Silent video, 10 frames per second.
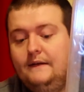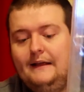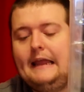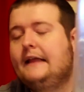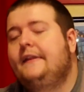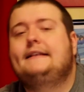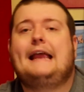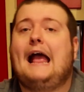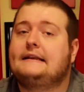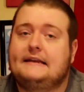Again, that's
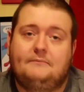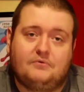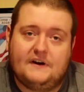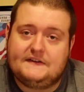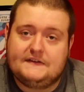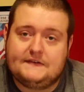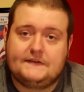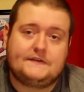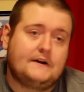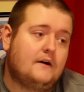asking prices.
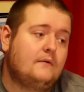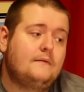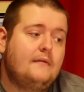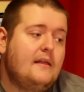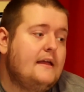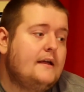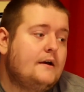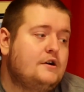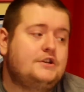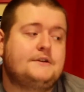So
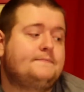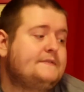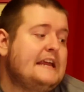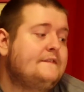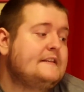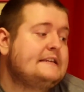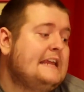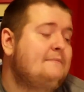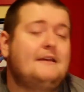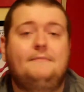could you safely
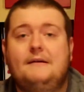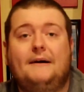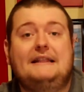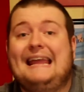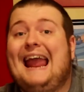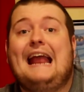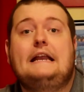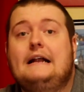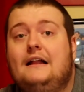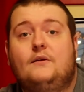say maybe about the
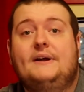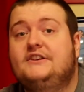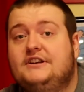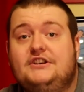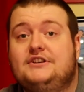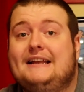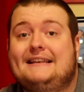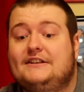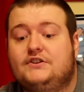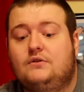$80 range, and it just
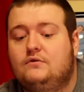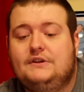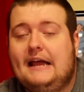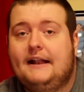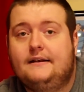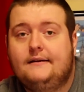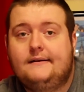hasn't sold yet?